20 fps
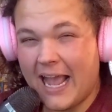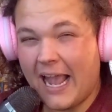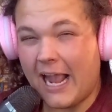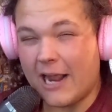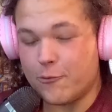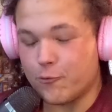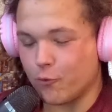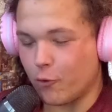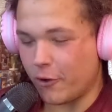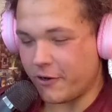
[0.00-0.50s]

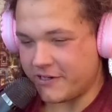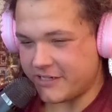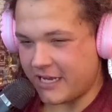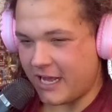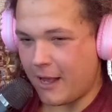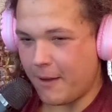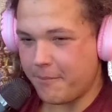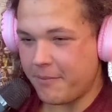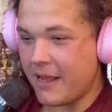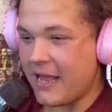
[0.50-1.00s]
and worked
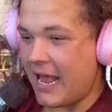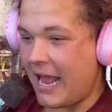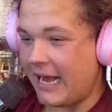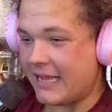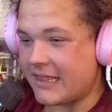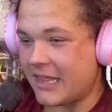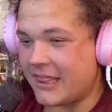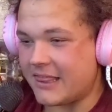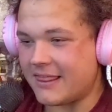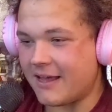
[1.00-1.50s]
up
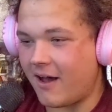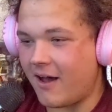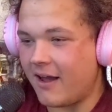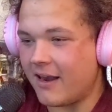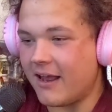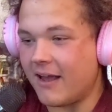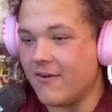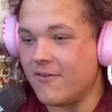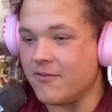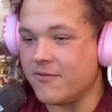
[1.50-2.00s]
at the
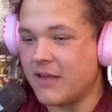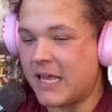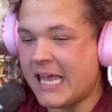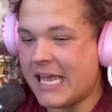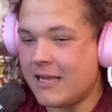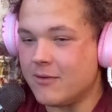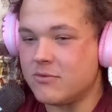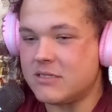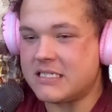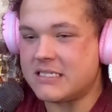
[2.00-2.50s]
thought of
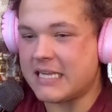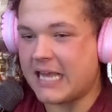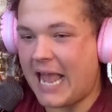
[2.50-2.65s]
him